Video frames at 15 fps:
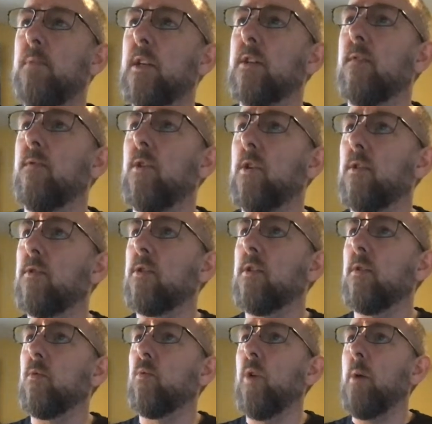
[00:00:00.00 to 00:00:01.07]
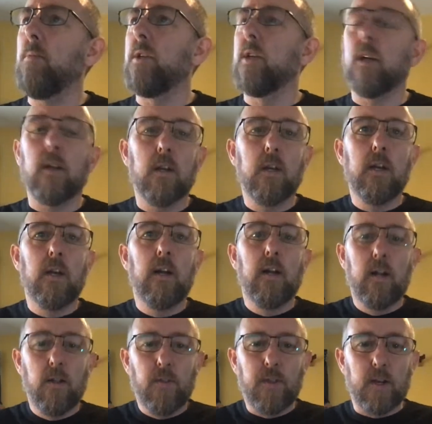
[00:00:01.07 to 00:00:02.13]
of non-stop rabbiting,
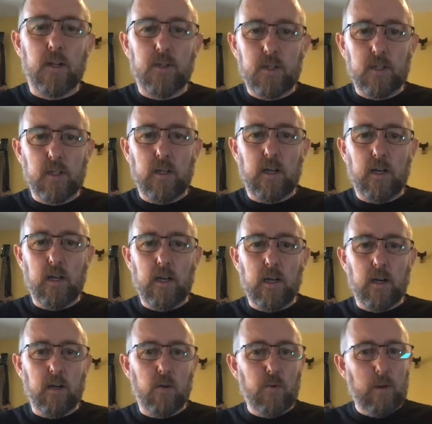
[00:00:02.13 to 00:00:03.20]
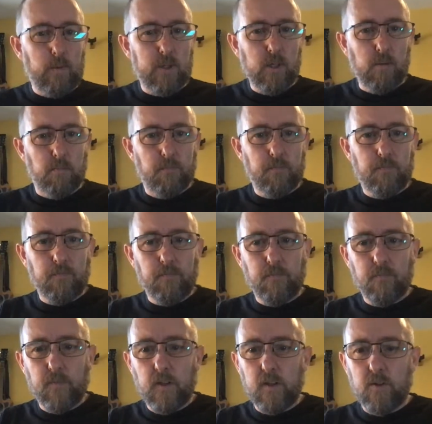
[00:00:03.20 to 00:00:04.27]
that I'm going to wrap this up.
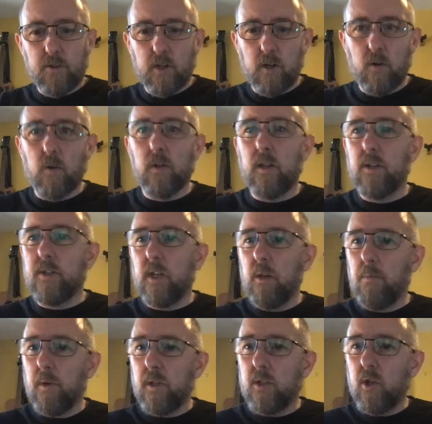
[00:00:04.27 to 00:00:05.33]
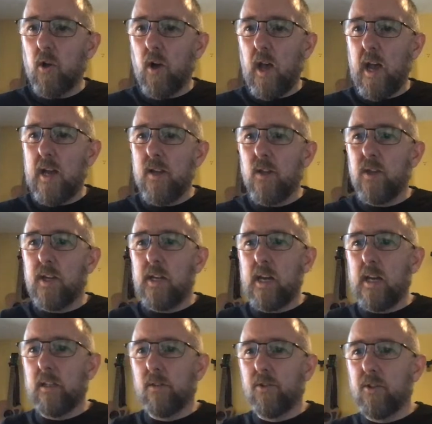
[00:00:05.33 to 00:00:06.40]
So unless anybody's got anything
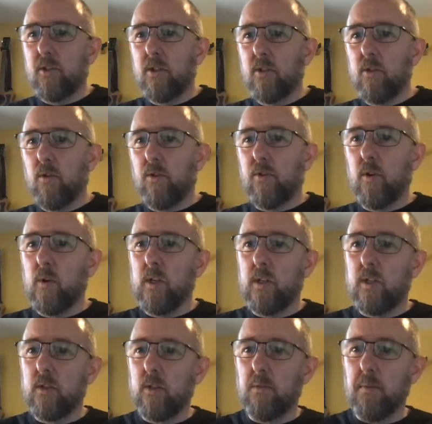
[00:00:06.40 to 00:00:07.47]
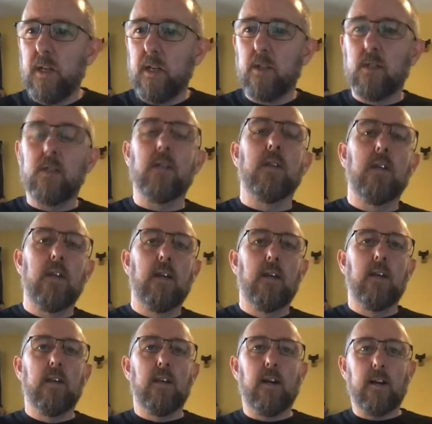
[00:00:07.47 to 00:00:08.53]
else to throw into the mix,
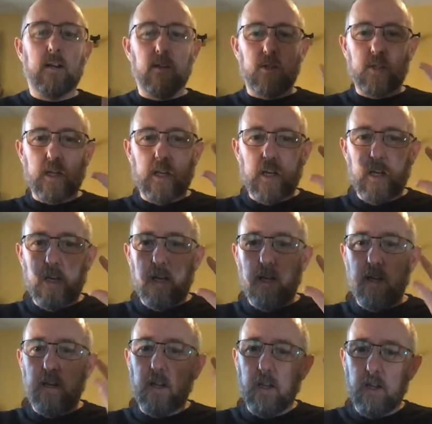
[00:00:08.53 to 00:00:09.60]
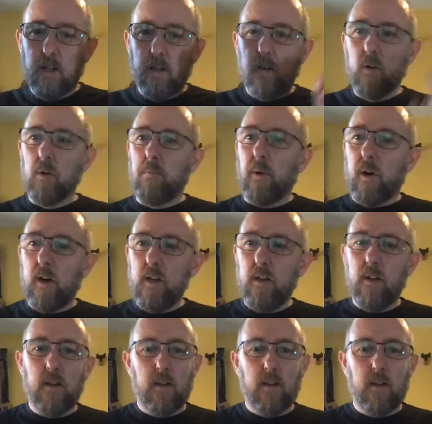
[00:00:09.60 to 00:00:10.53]
I'm going to say goodbye